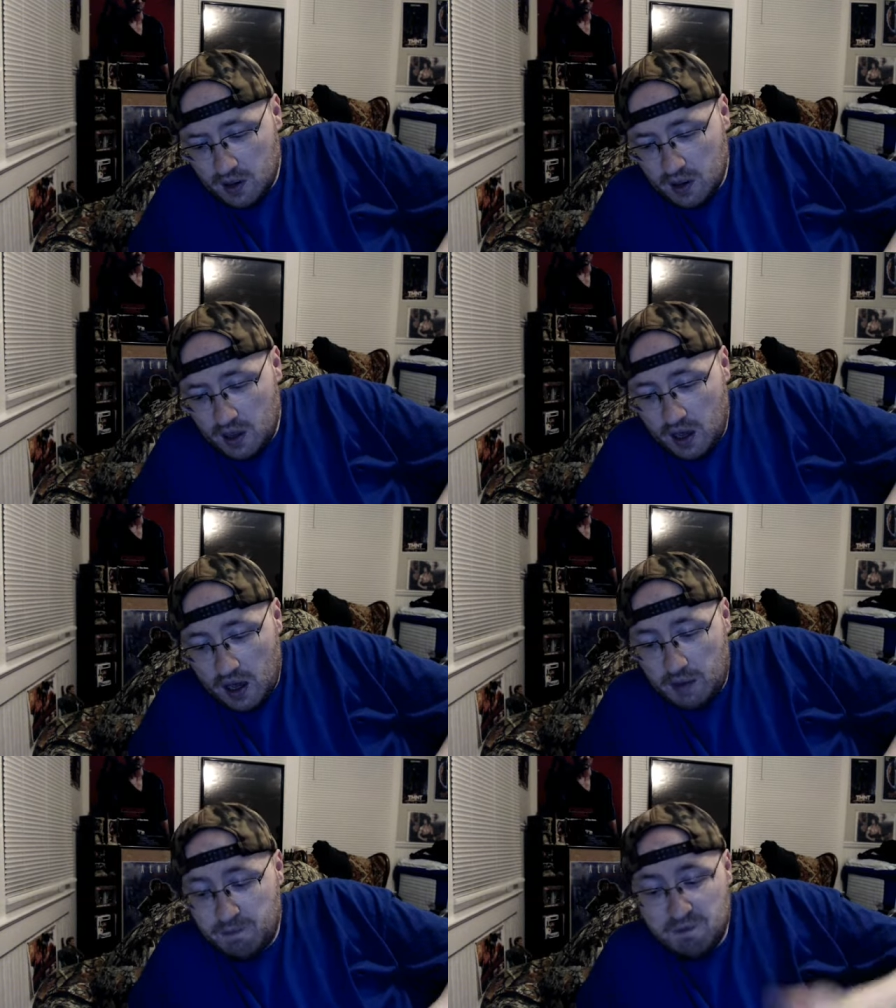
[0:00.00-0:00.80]
Uh,
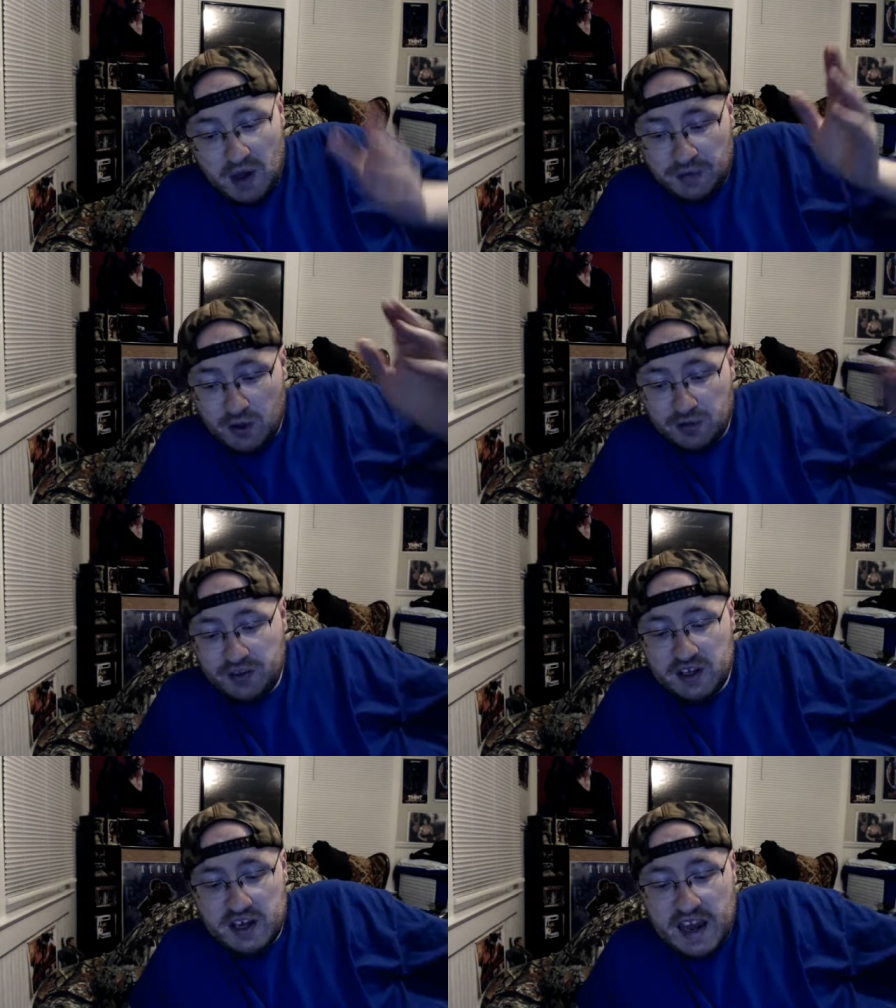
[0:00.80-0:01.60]
I thought
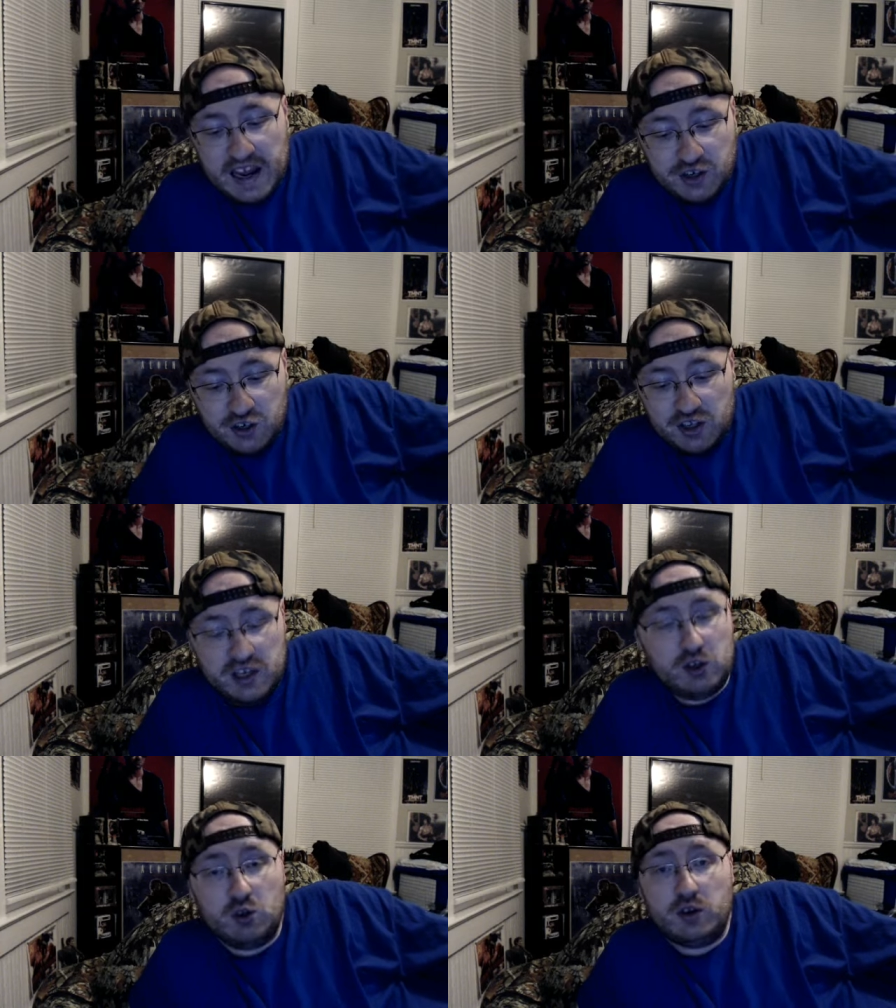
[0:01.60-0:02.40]
the H D
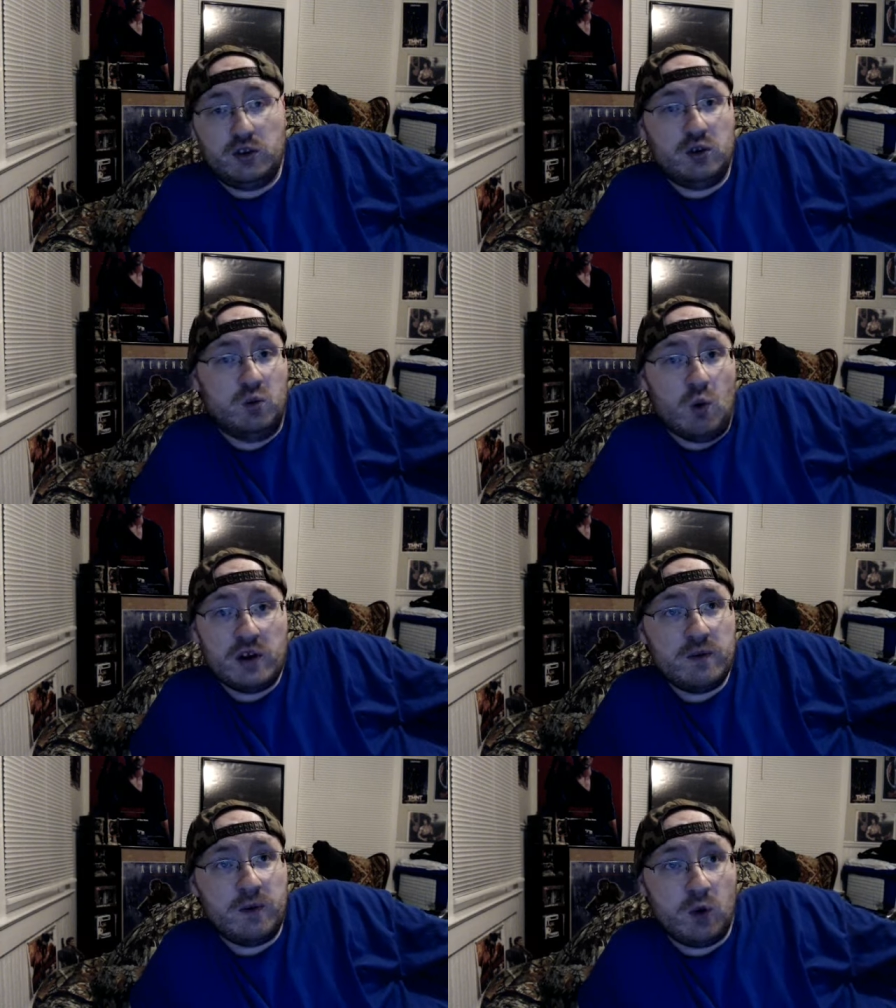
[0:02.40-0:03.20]
looked
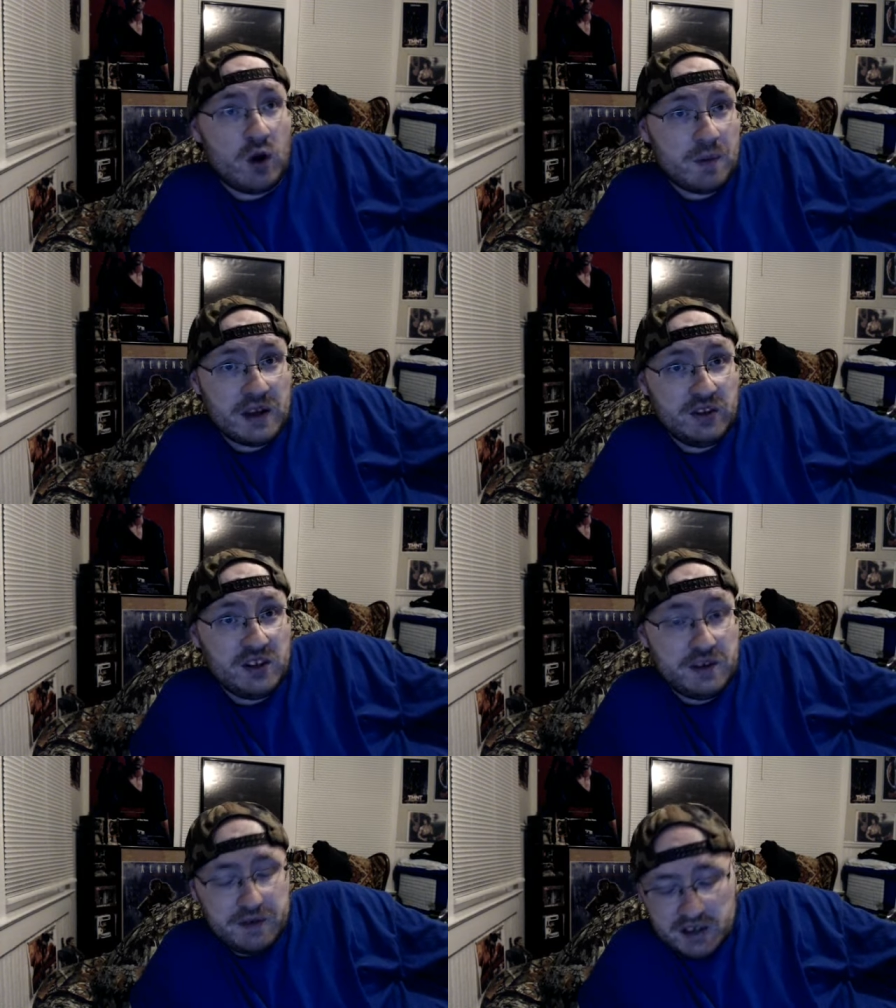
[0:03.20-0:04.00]
wonderful on my
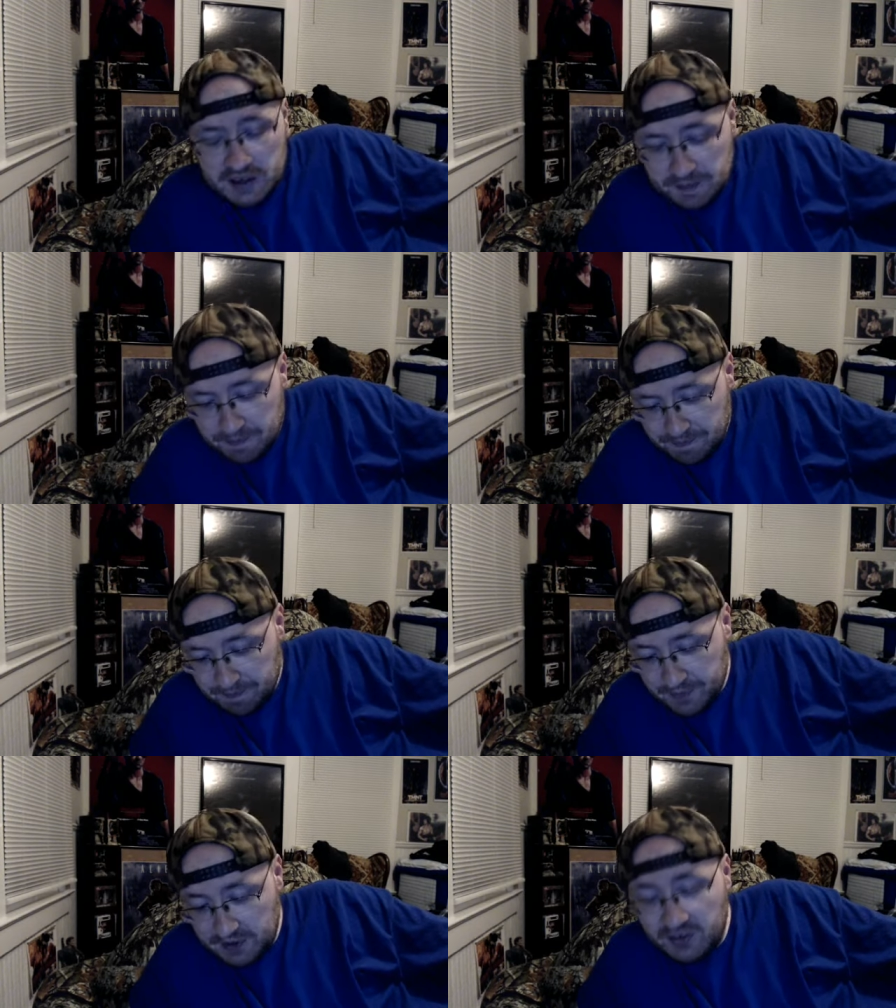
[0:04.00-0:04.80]
T V.
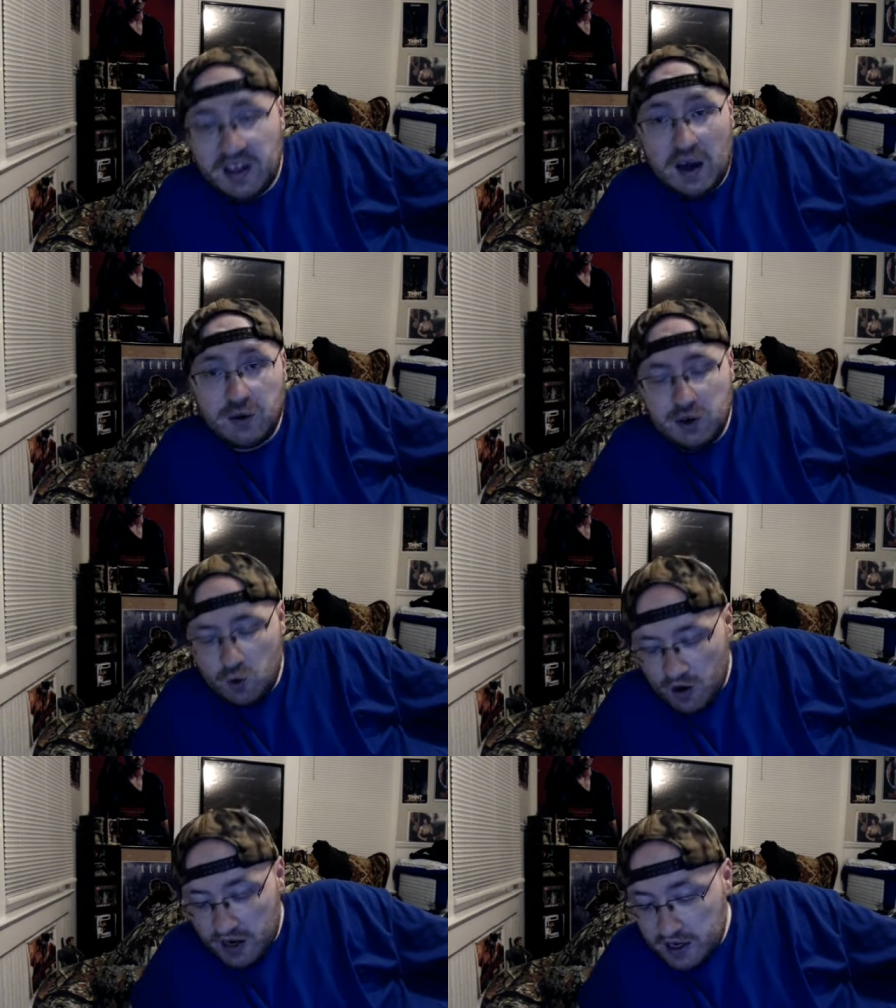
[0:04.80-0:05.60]
Sounded
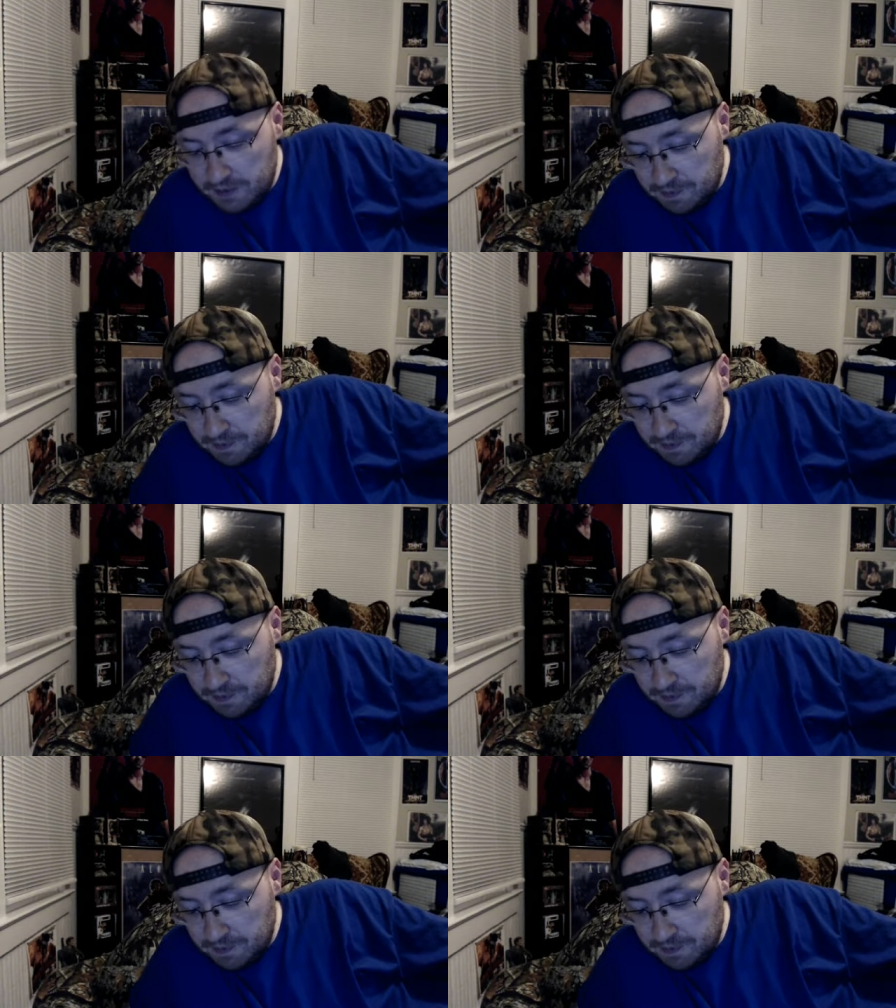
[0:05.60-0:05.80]
great.